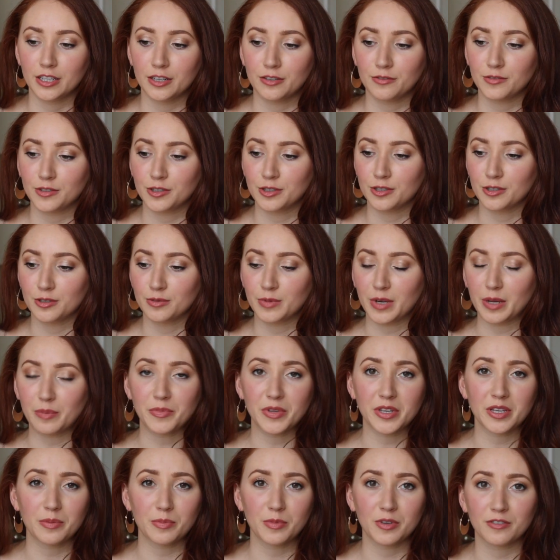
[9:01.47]
If you're
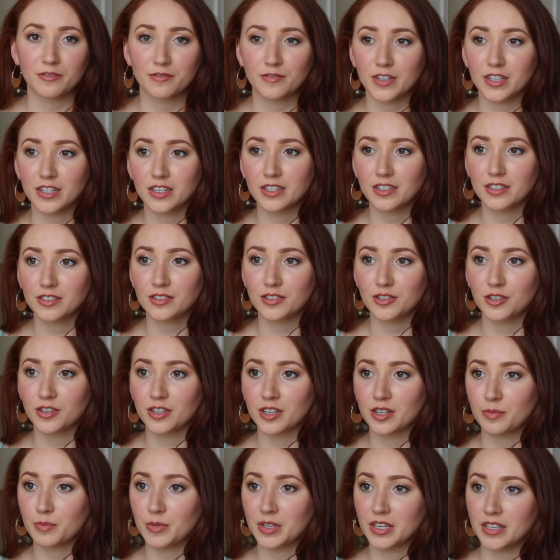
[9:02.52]
ramping up your fitness, you're
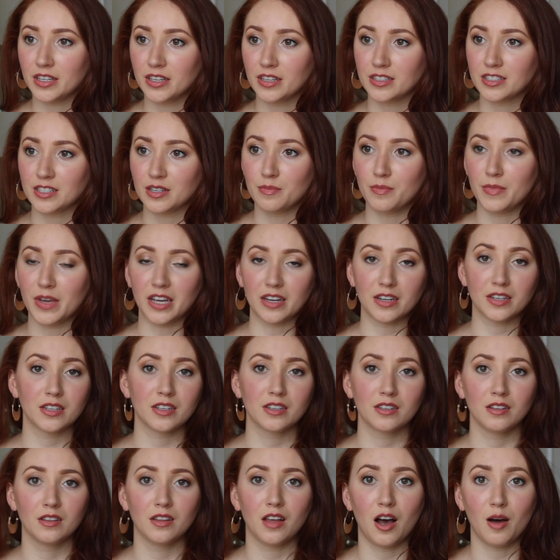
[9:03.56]
going to be demanding
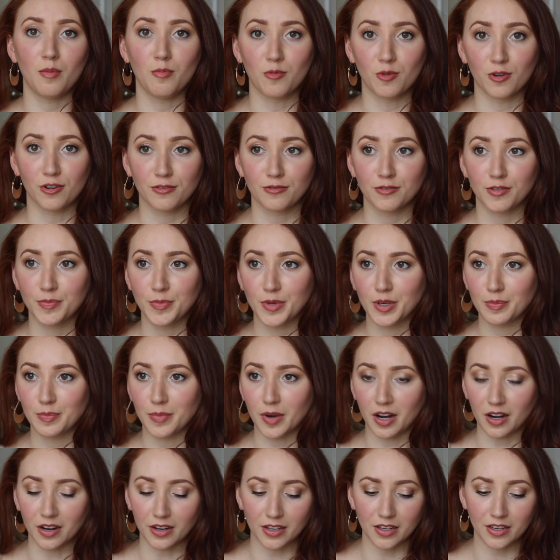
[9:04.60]
a lot more from your
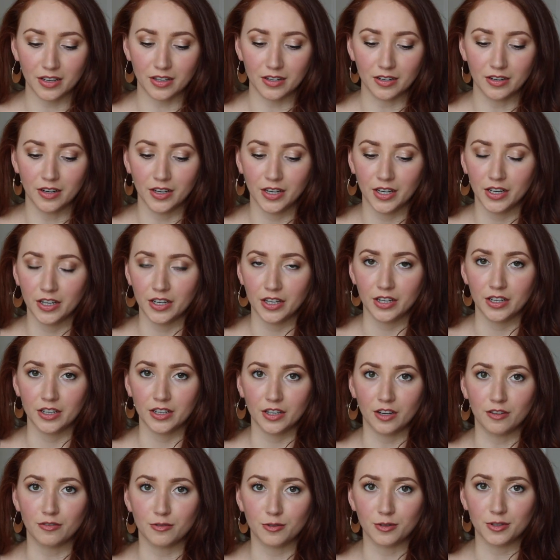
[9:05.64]
body, and
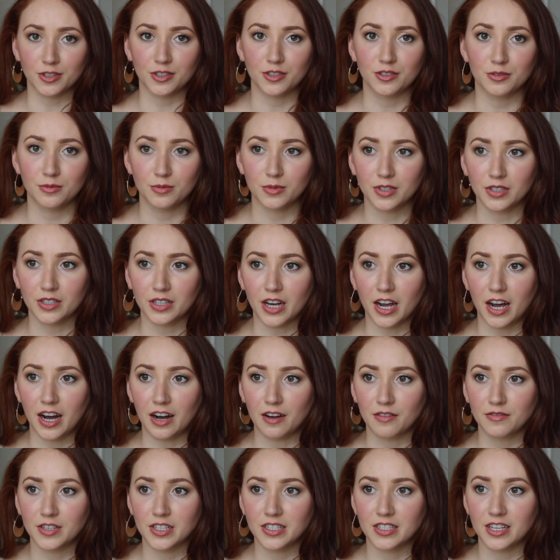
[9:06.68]
of course you really
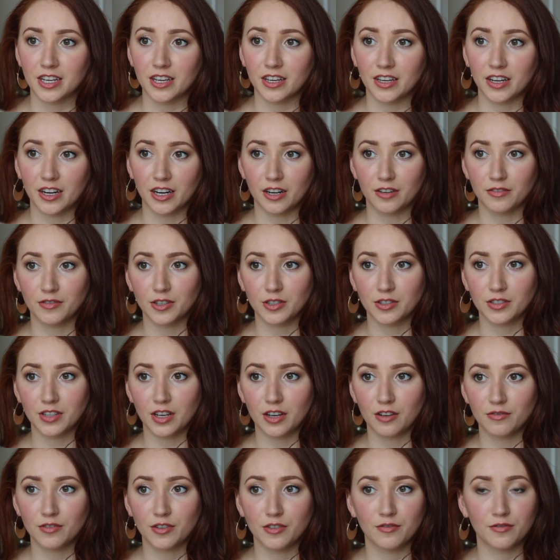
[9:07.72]
have to take care of
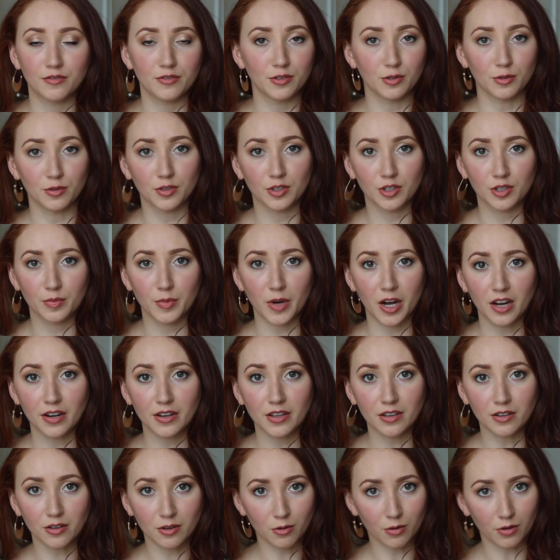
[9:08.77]
yourself and fuel your
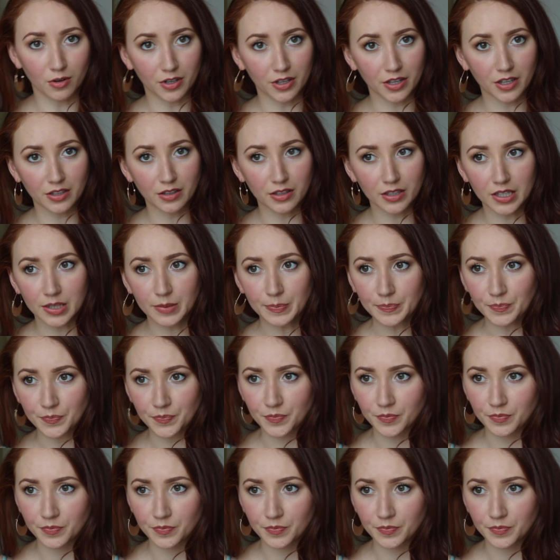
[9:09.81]
body accordingly.